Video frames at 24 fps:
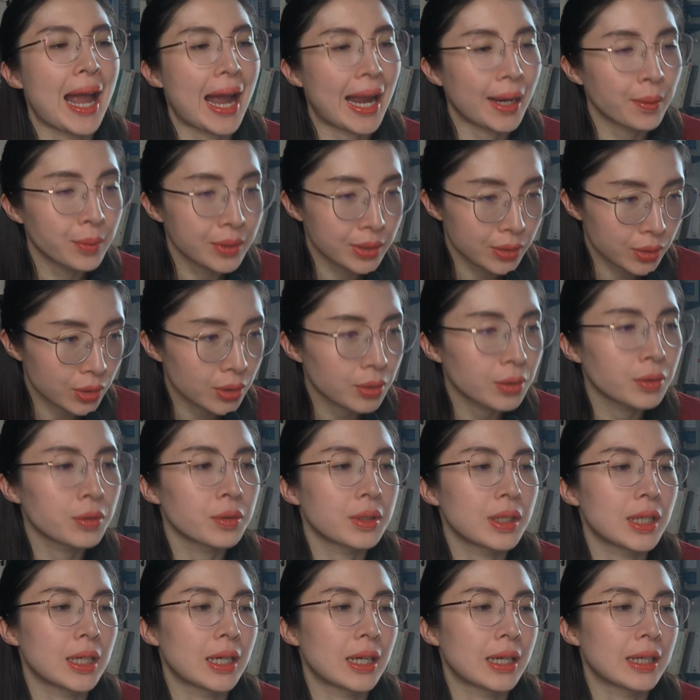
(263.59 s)
I was told
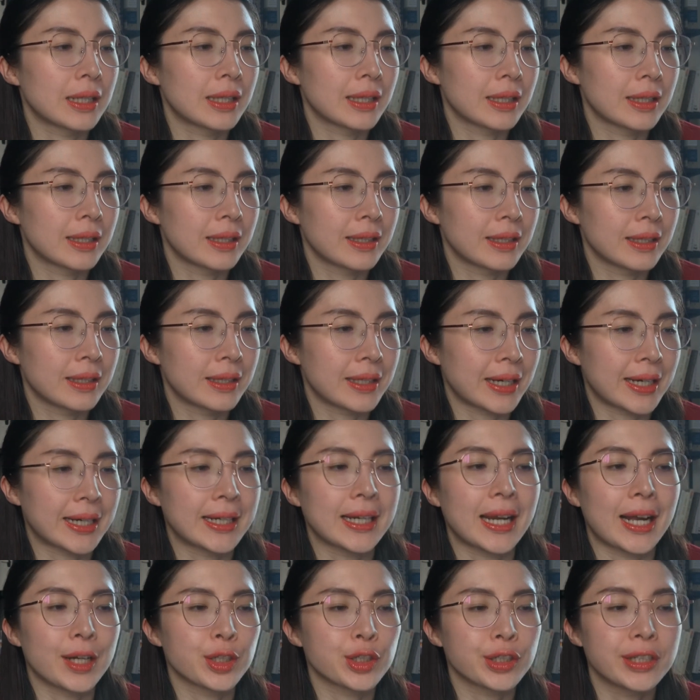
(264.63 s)
that
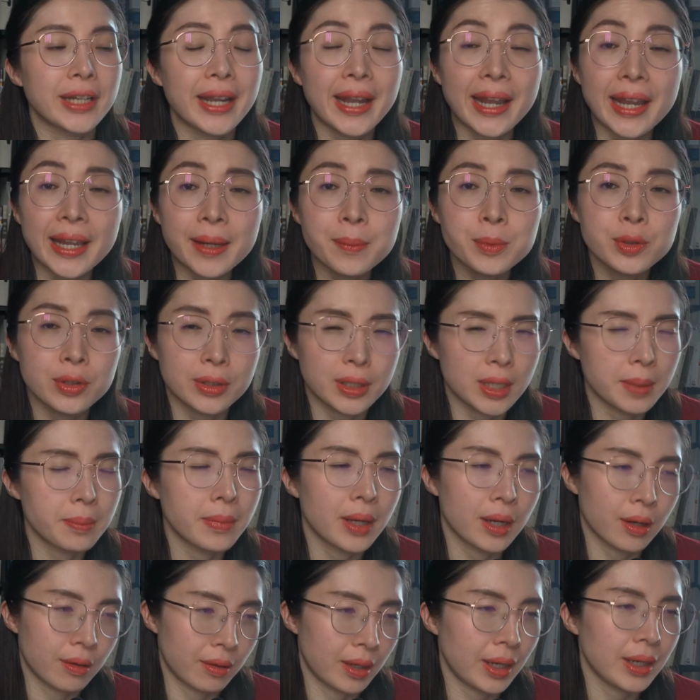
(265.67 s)
I should aim to keep
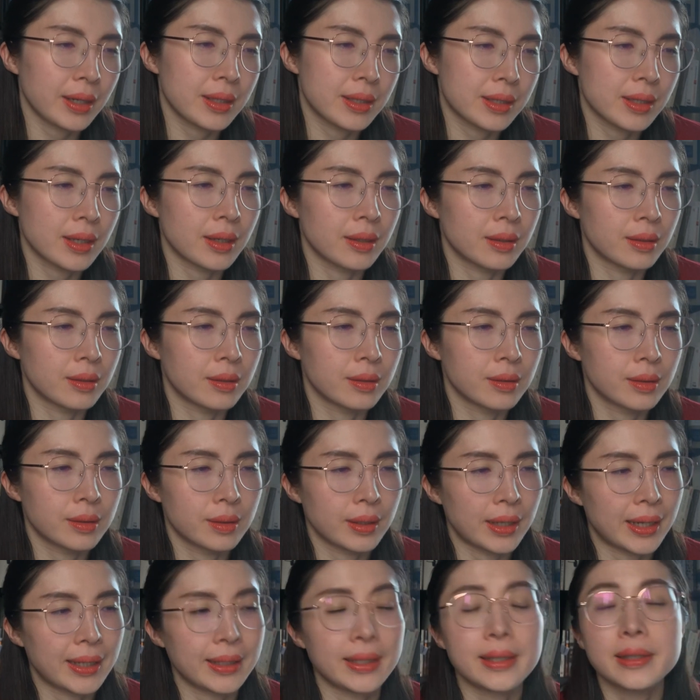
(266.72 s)
my grades in
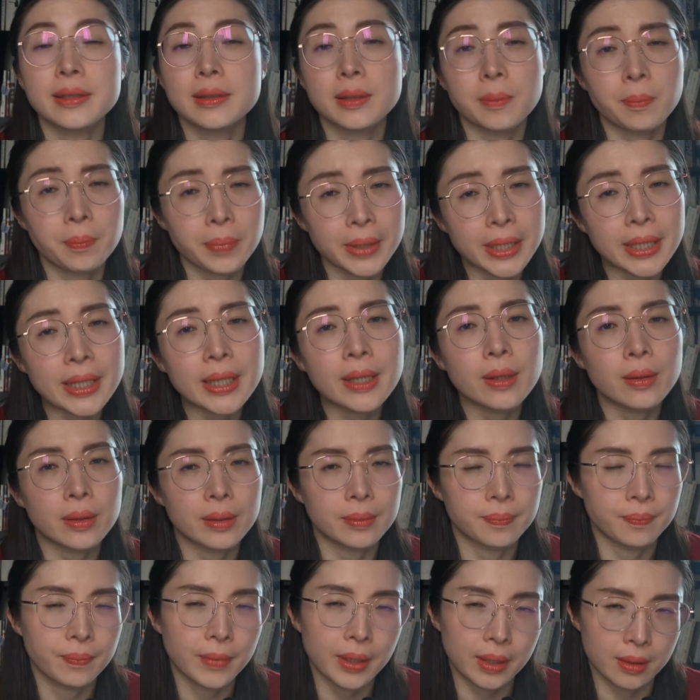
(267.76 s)
at least a B
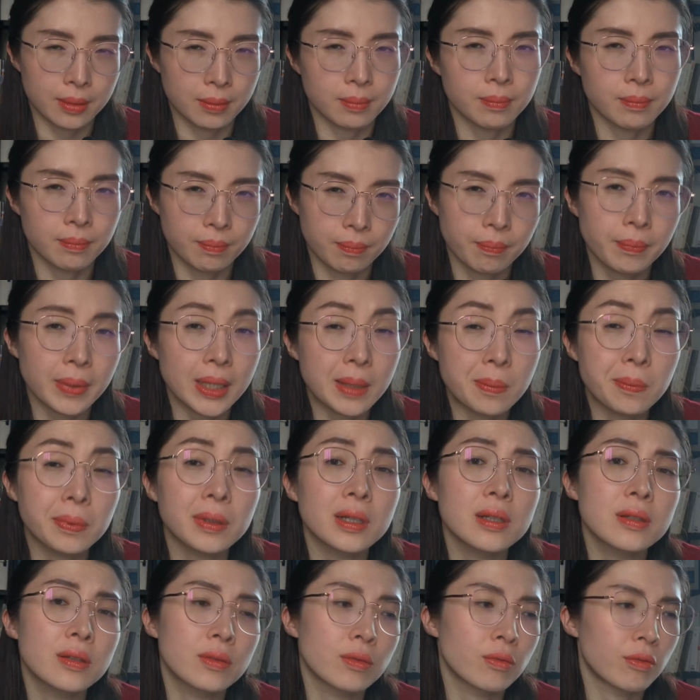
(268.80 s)
and B
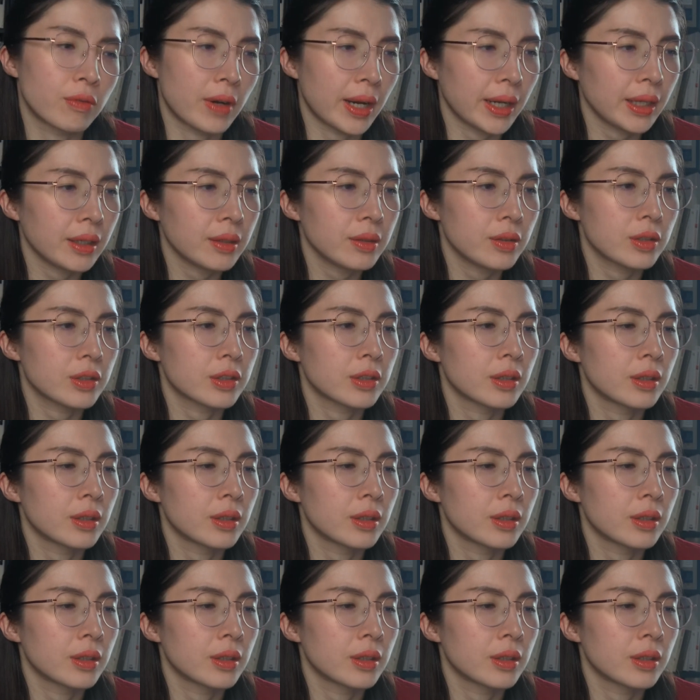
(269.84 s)
plus range.